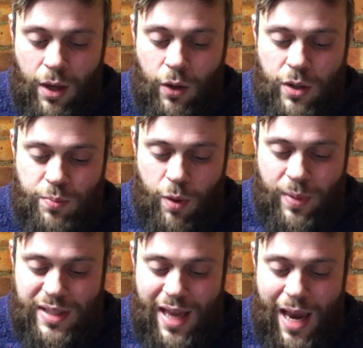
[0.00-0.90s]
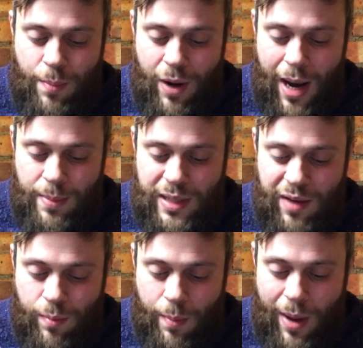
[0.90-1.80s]
God's promise to Abraham to
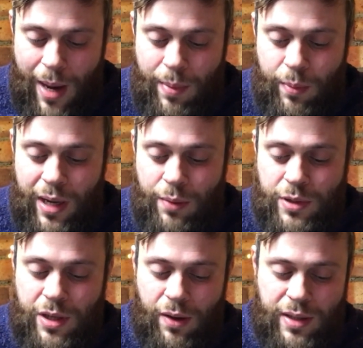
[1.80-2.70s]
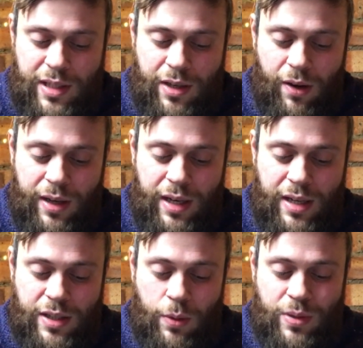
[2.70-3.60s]
give him a baby when he was 99
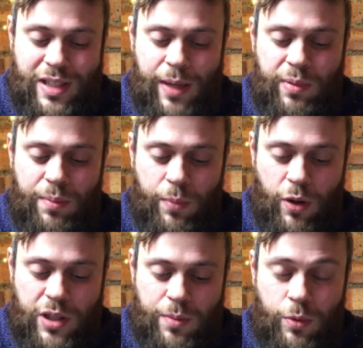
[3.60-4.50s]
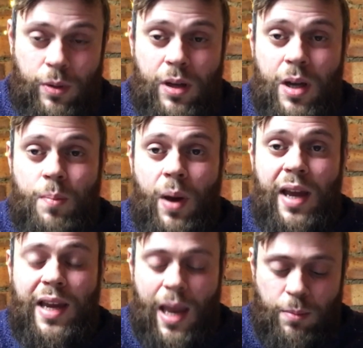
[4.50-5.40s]
years old seemed impossible, but
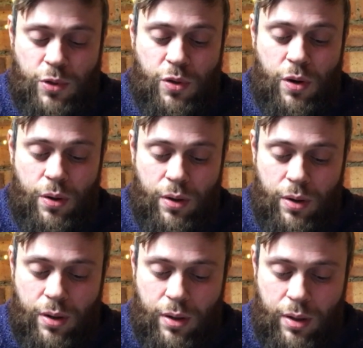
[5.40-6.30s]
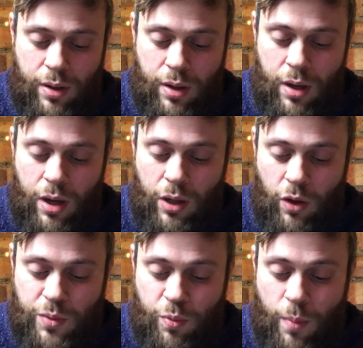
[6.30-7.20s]
it came true.
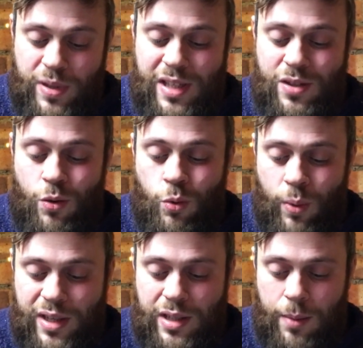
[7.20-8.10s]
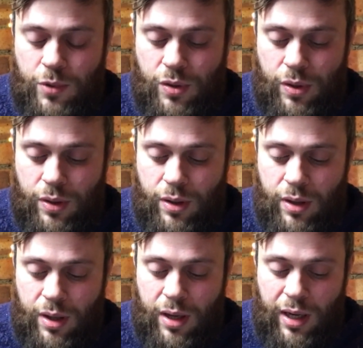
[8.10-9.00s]
God's promises always come true.
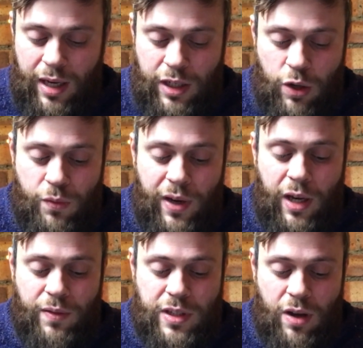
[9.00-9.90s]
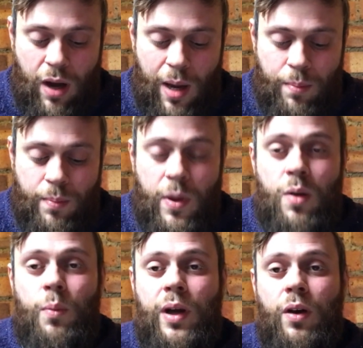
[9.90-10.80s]
Can you think of a time
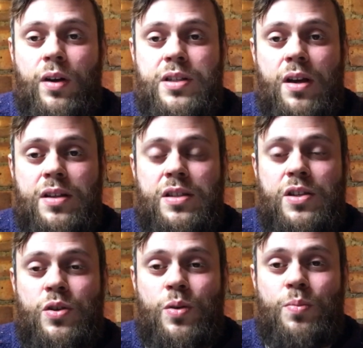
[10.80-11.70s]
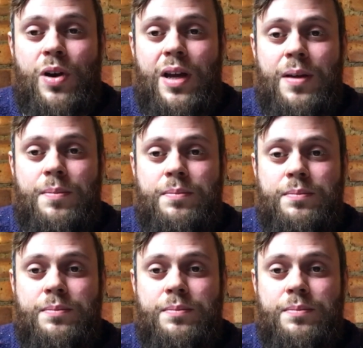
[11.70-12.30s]
when God has answered your prayer?